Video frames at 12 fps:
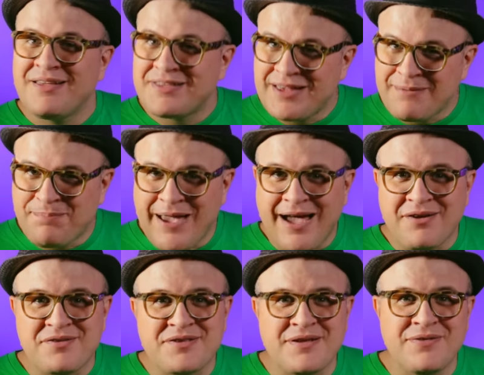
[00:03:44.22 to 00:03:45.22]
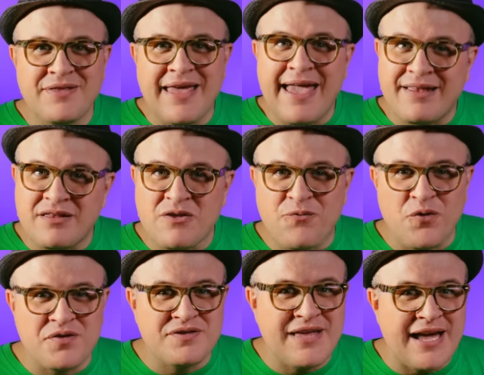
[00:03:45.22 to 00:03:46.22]
Said Patterson, the end of the
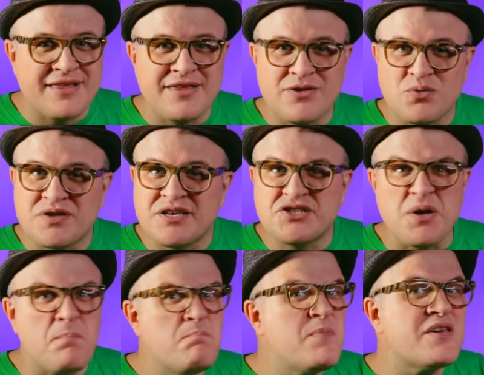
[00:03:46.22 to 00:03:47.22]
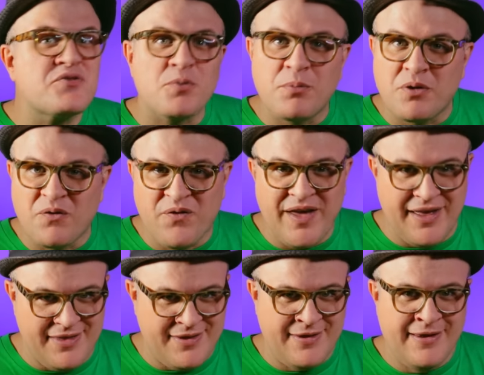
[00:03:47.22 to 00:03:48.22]
first Dexys was such a miserable
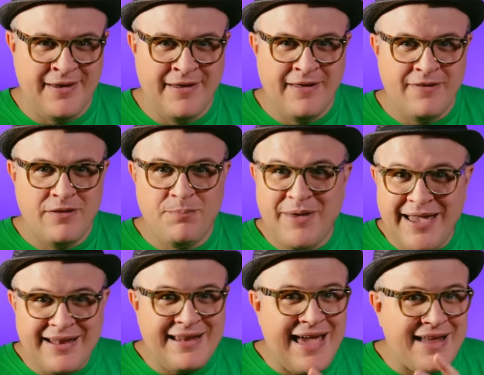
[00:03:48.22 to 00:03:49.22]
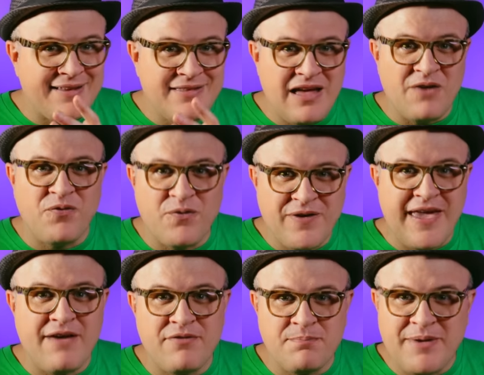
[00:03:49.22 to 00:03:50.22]
event. The band had had enough of
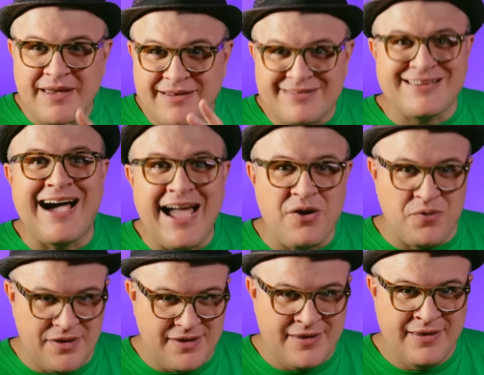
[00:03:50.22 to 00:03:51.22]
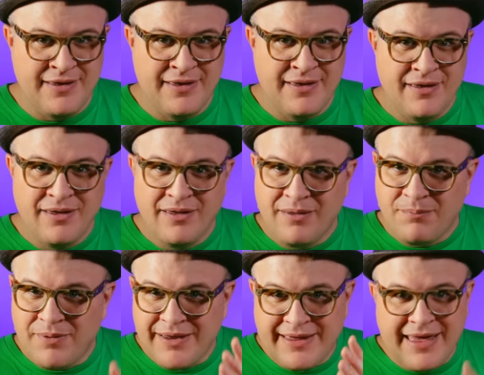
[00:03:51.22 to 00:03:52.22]
Kevin being a tyrant.
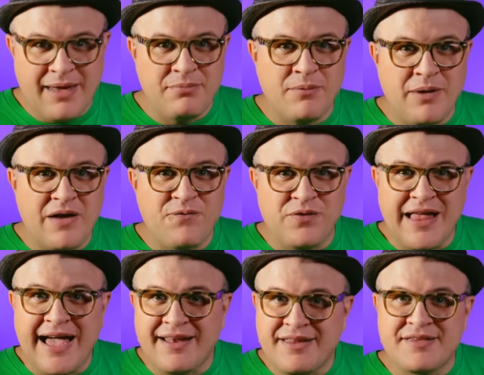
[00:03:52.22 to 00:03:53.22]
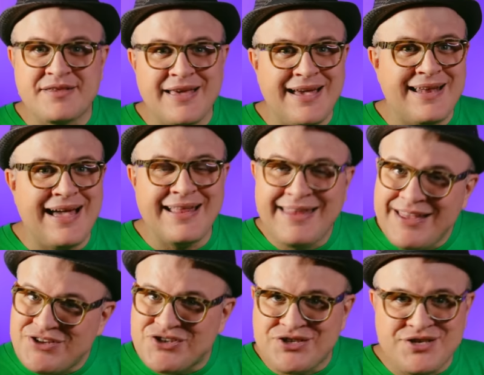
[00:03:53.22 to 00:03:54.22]
But he came to my flat and he said, I
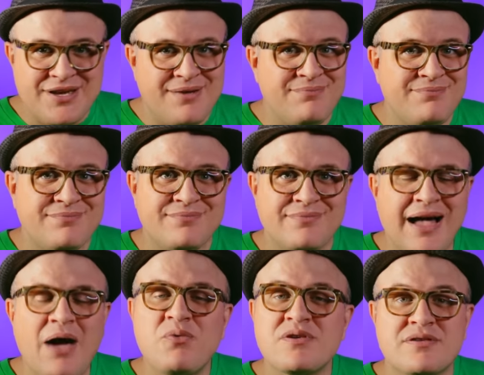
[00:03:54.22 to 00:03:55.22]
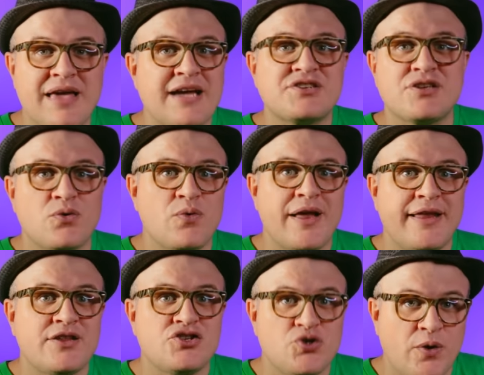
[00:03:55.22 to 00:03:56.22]
need you, Jim. I was actually
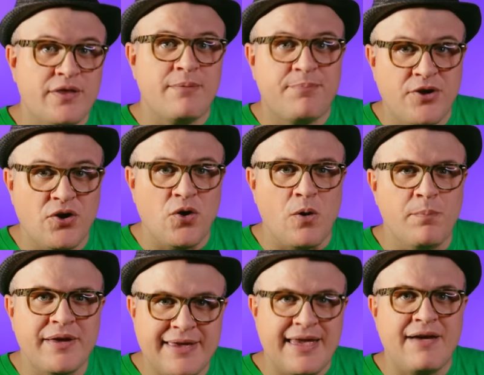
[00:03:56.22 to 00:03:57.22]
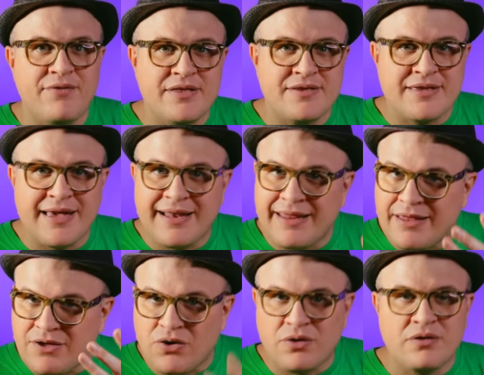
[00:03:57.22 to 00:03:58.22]
ready to join the Bureau, but Kevin said he
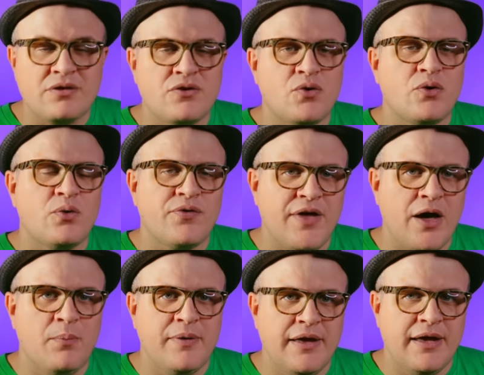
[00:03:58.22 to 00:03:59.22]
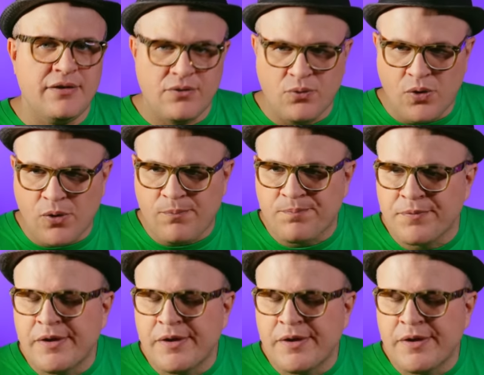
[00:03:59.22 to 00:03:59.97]
couldn't do it without me, end of quote.